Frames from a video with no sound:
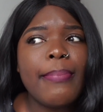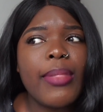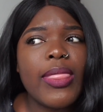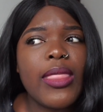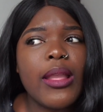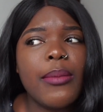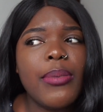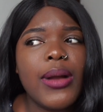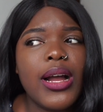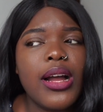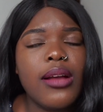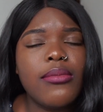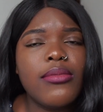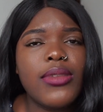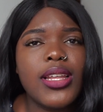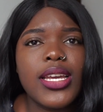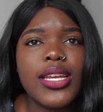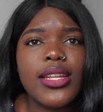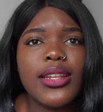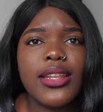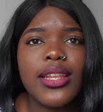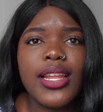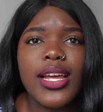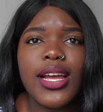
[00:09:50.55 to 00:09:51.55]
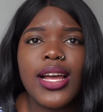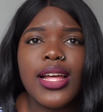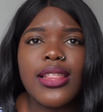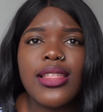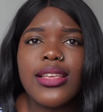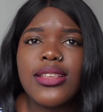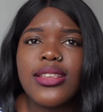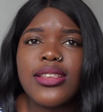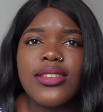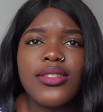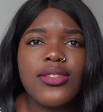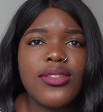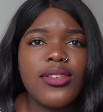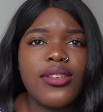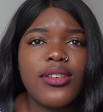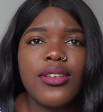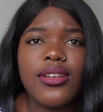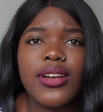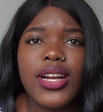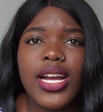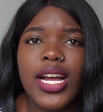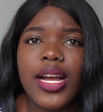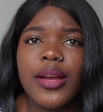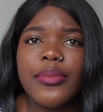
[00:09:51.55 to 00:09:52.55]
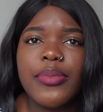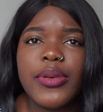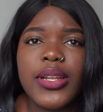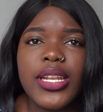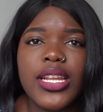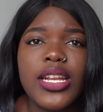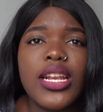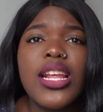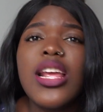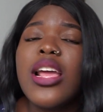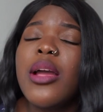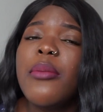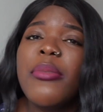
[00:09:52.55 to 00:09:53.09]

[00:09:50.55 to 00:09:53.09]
but I'm like nah this is not happening